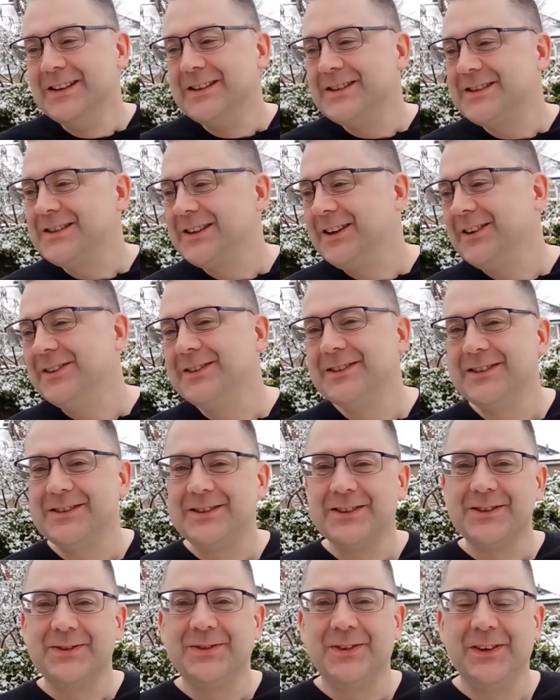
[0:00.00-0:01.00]
So it's
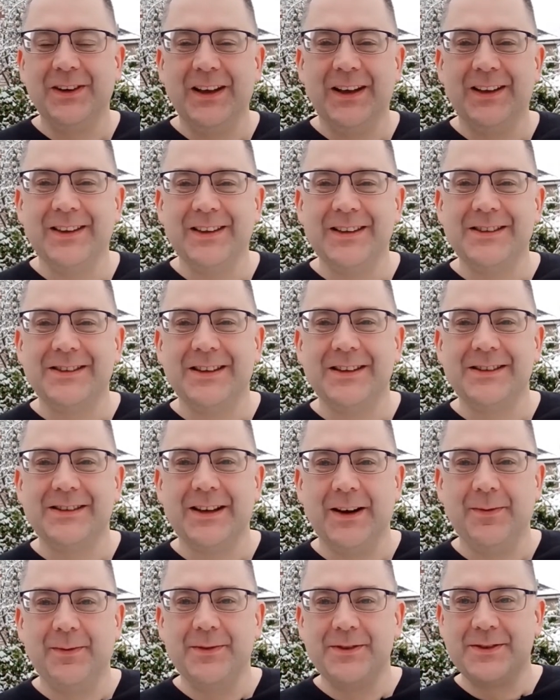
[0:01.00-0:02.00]
just funny how these things
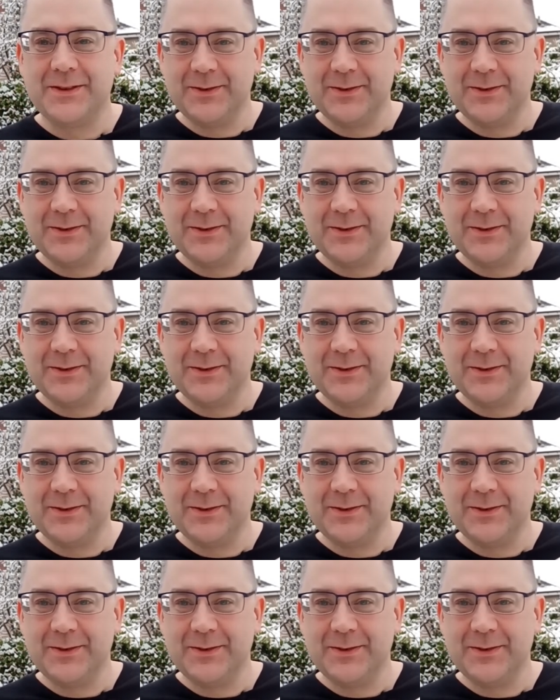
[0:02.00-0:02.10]
happen.